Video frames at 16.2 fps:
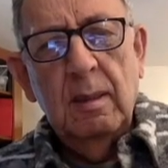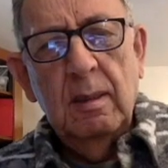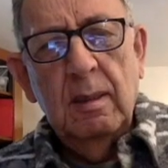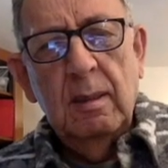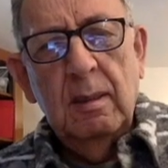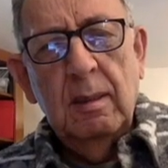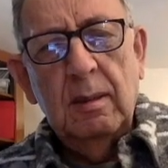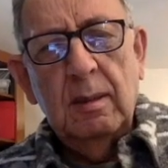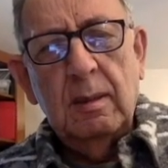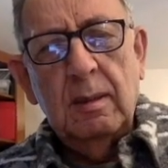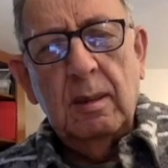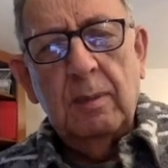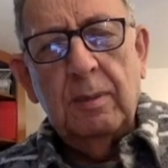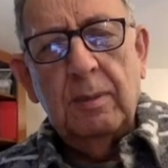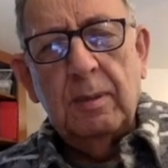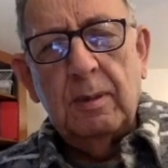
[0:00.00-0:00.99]
In this
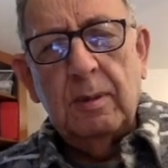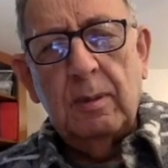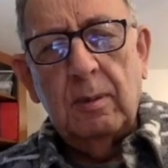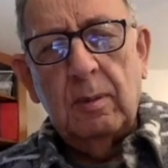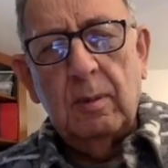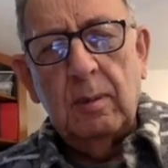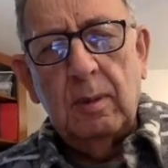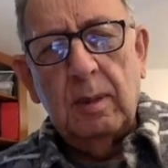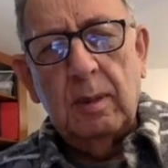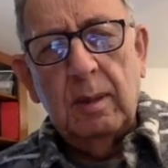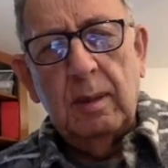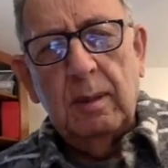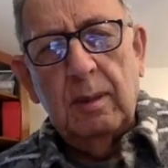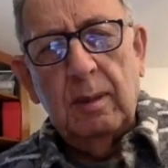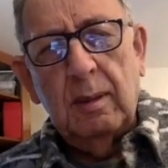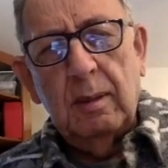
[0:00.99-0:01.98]
episode, we'll get into
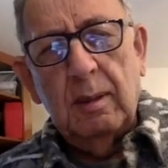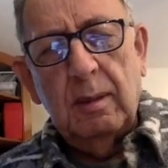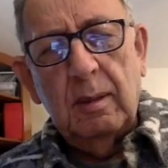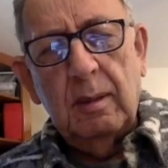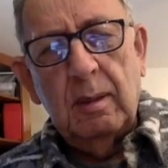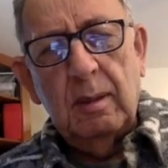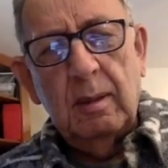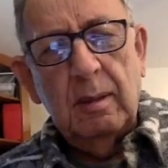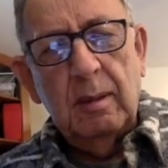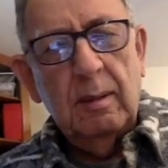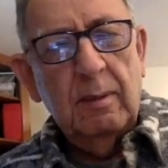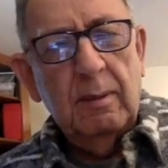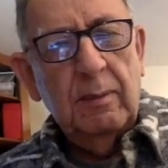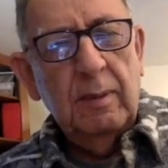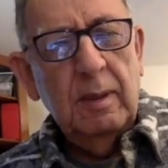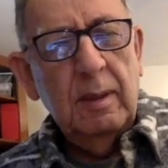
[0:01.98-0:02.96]
the heart of
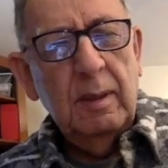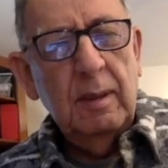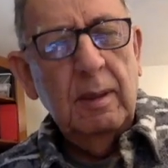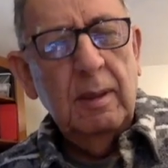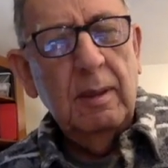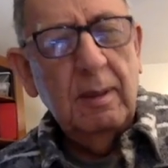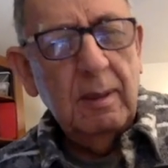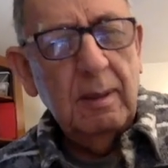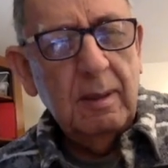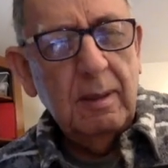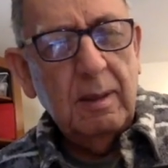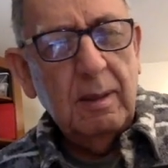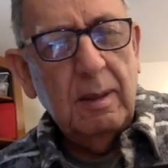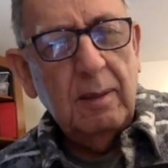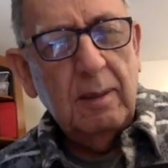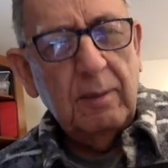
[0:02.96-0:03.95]
the
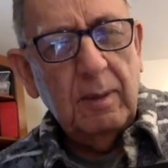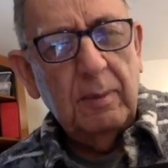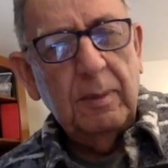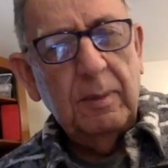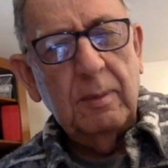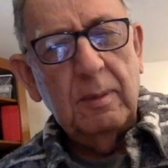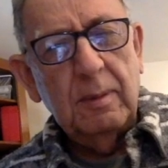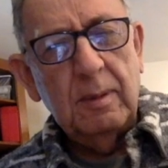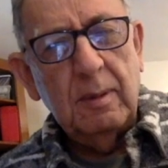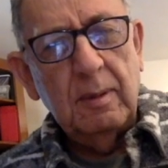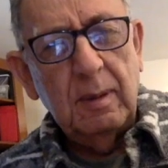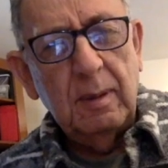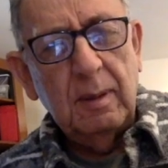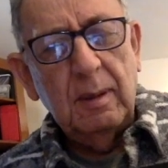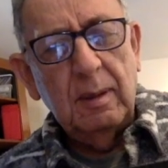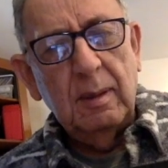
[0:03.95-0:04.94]
cover up that was going
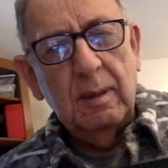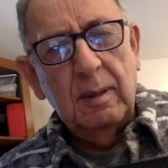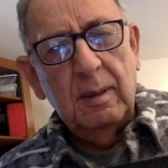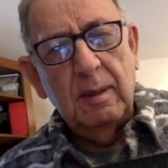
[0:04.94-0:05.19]
on.